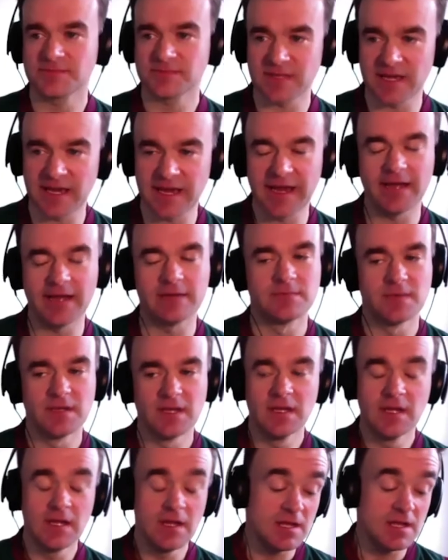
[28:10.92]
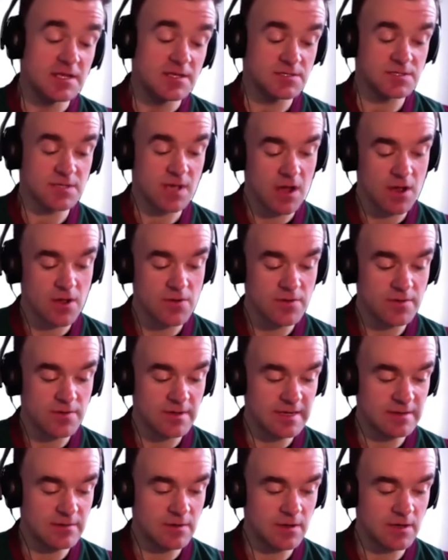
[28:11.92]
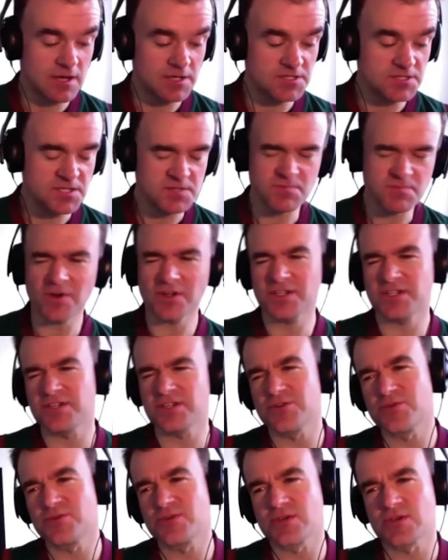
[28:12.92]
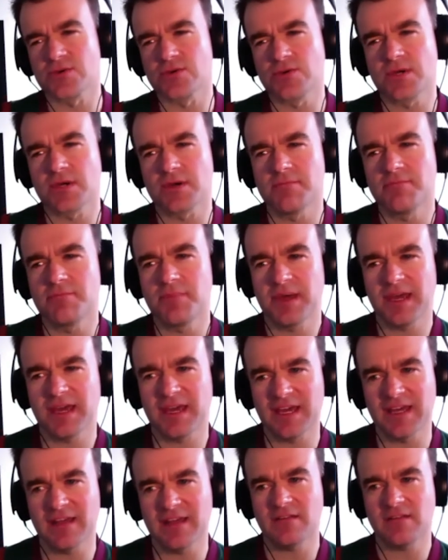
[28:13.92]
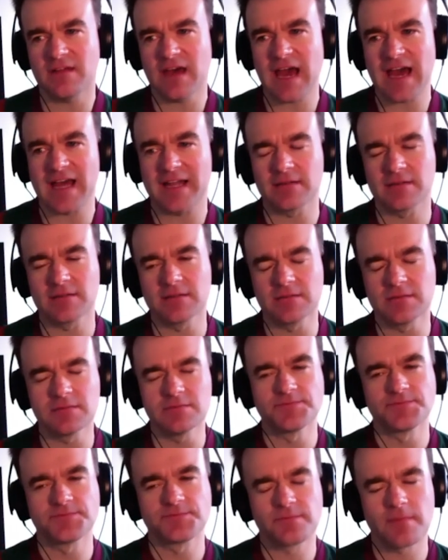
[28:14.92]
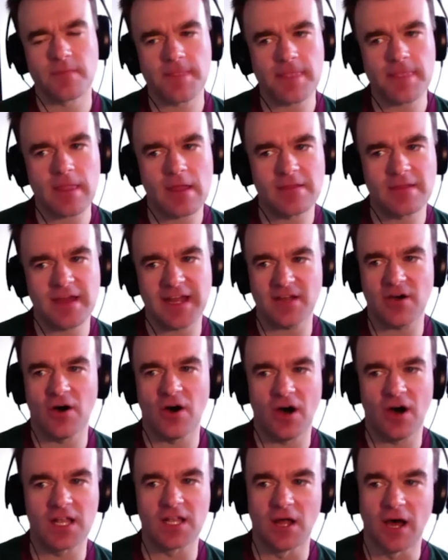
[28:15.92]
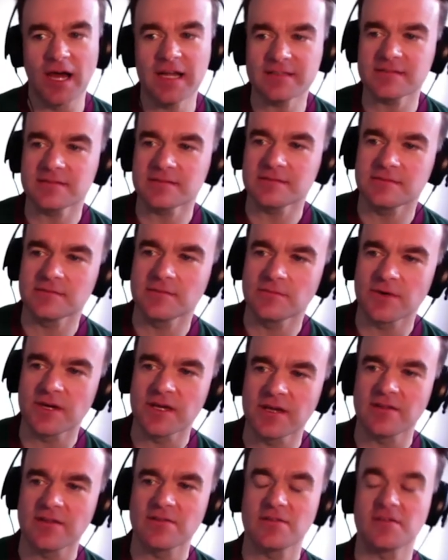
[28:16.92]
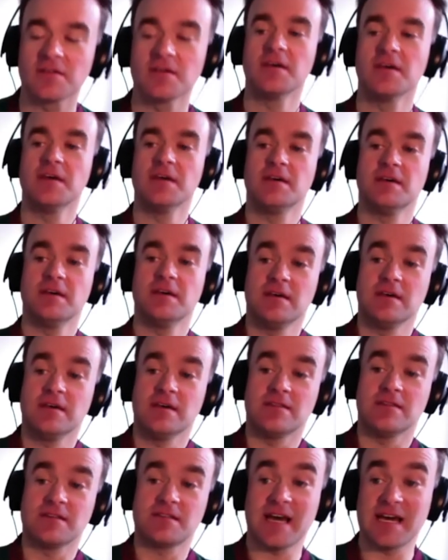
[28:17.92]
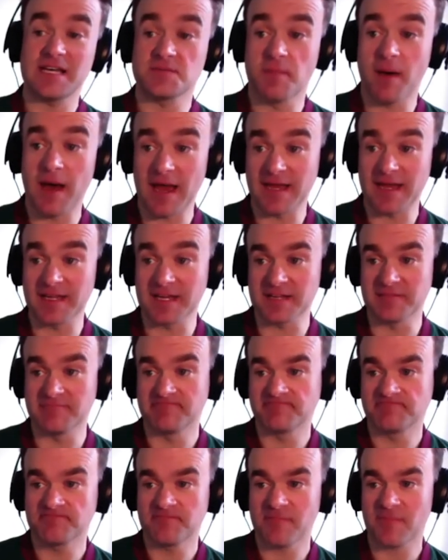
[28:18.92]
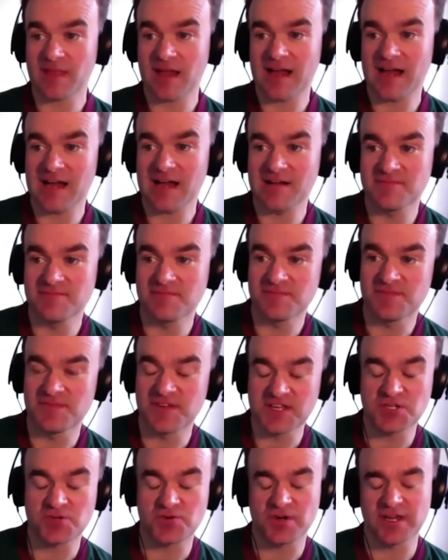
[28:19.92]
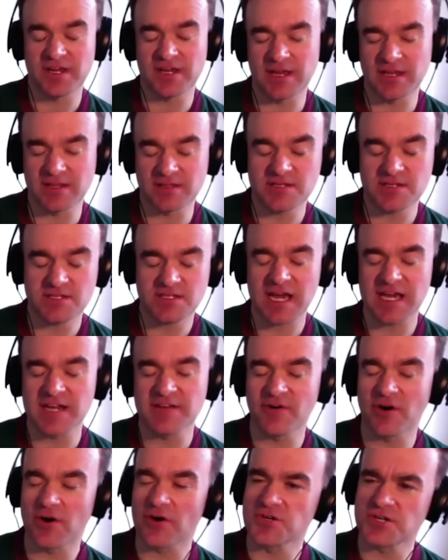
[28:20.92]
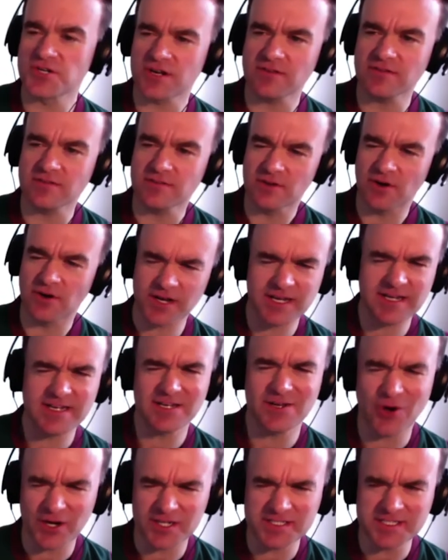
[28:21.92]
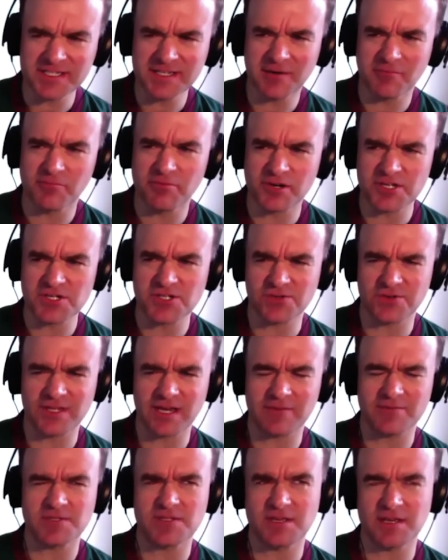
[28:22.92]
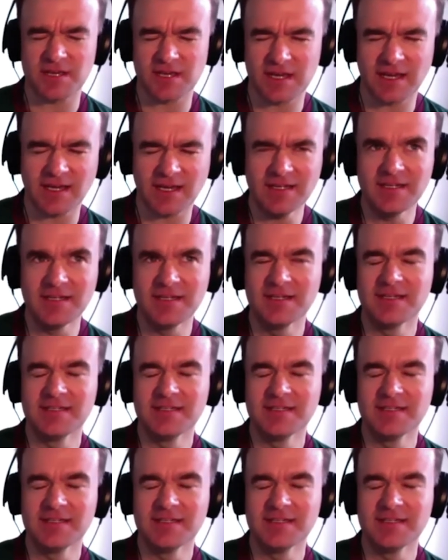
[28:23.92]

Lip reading: yeah. So I just want you to compare that highlight with the Tasmanian victory in the State of Origin, 1990. I'm pretty sure that was the year,